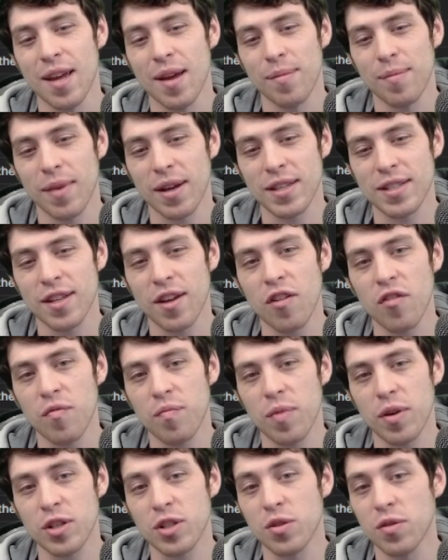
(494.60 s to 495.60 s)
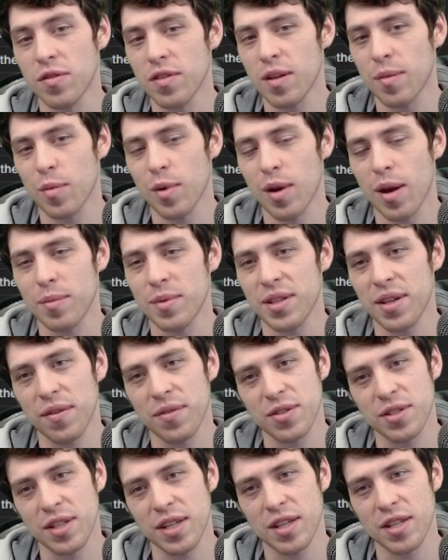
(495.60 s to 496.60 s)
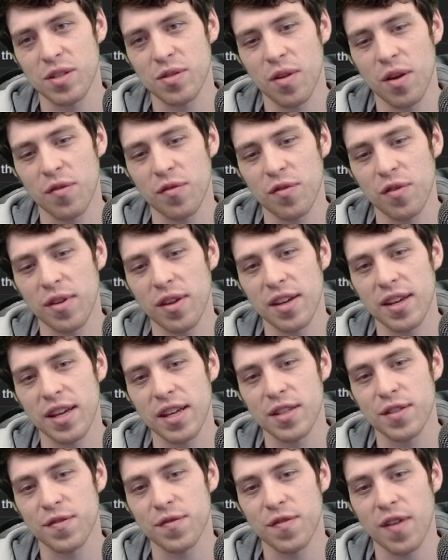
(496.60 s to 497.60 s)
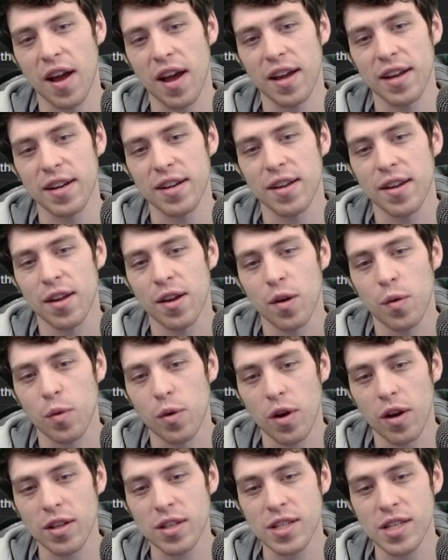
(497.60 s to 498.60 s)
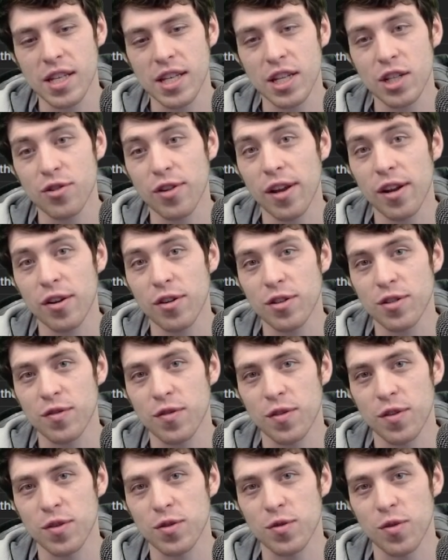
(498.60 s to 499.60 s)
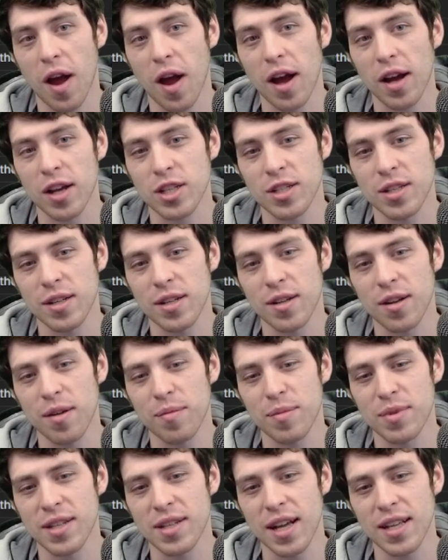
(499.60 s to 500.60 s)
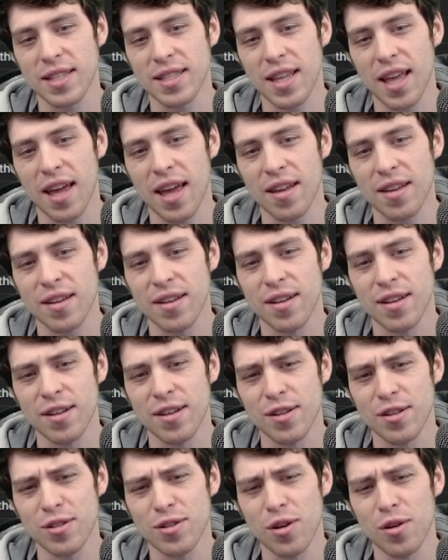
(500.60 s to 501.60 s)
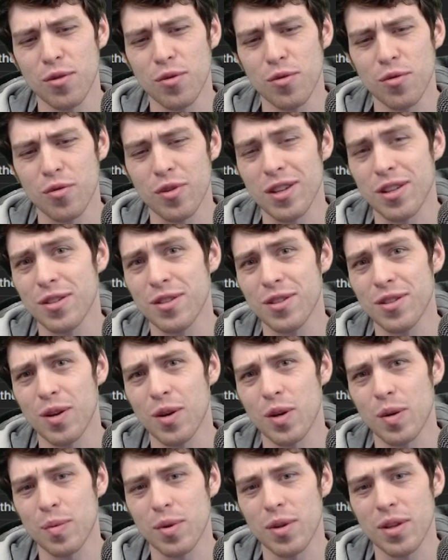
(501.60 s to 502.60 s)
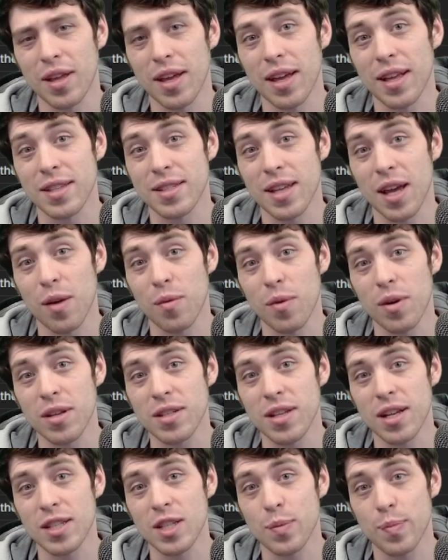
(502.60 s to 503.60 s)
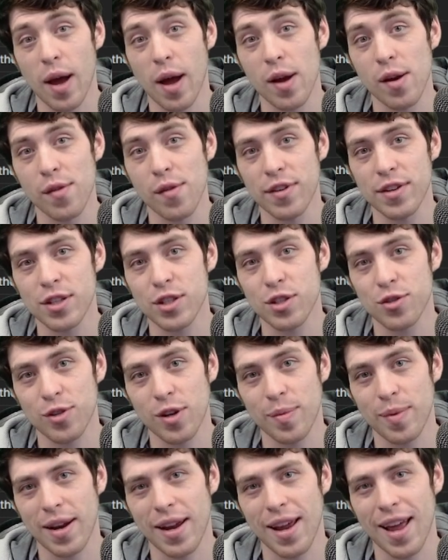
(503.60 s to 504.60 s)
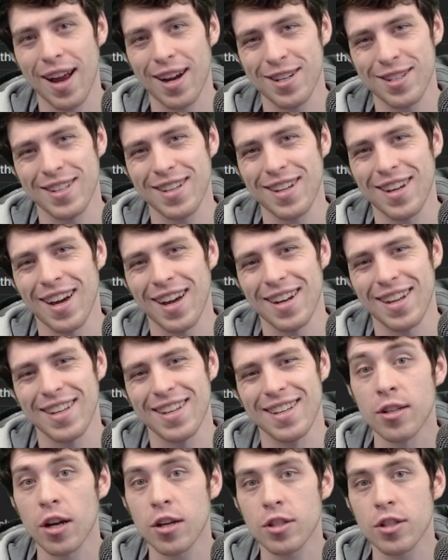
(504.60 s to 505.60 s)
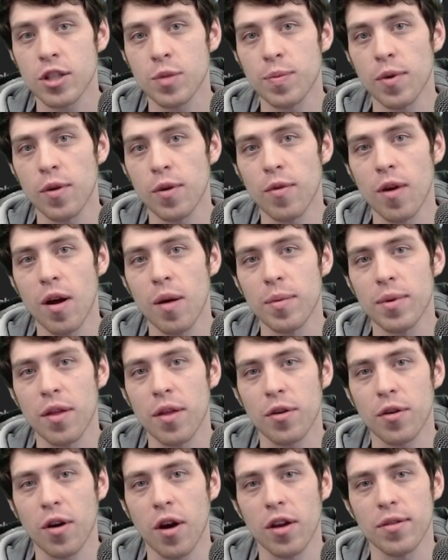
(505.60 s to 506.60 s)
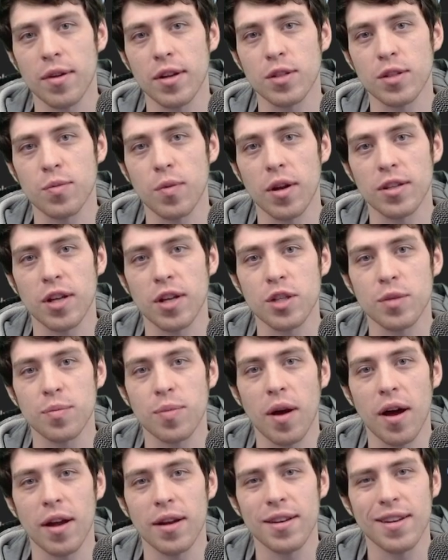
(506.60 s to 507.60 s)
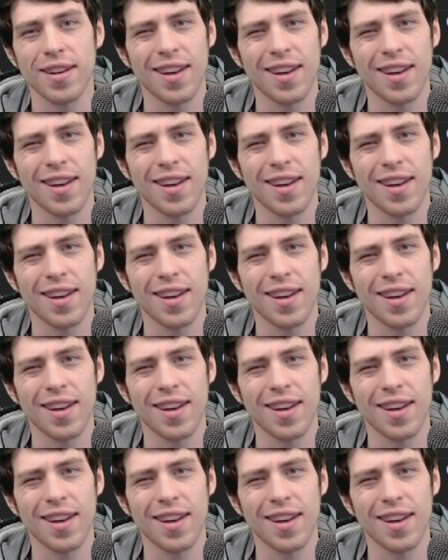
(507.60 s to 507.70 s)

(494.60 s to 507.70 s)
myself, but 2 of them are MDFC, so I feel like it's fine. We're on City of Traders for those rocks, and besides that, no real notable lands. I was on Spire of Industry, but I actually cut it. Touch the Spirit Realm, another card that I just want to touch upon.